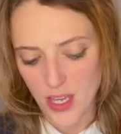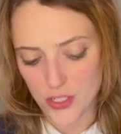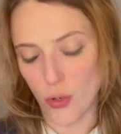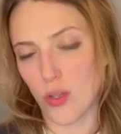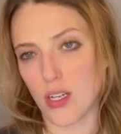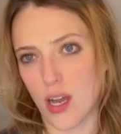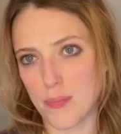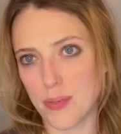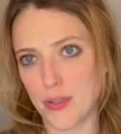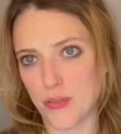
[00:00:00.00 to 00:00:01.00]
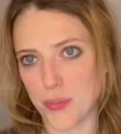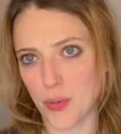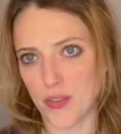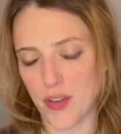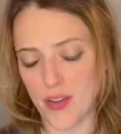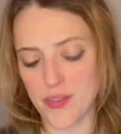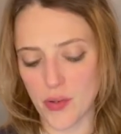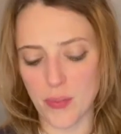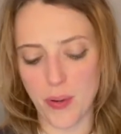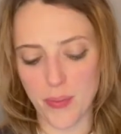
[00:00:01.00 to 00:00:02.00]
Don't Look Up 3.5. So
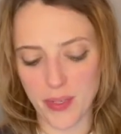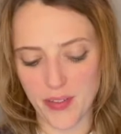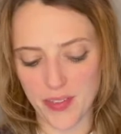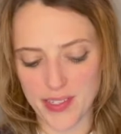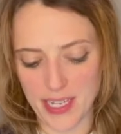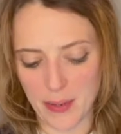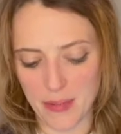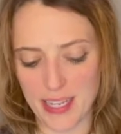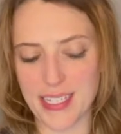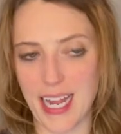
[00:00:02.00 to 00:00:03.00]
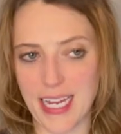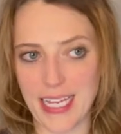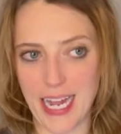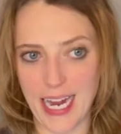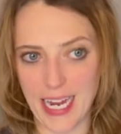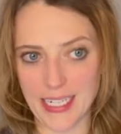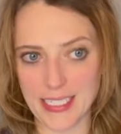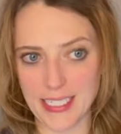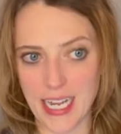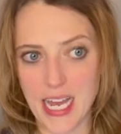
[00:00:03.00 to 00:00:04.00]
I'd probably give it the same because I can't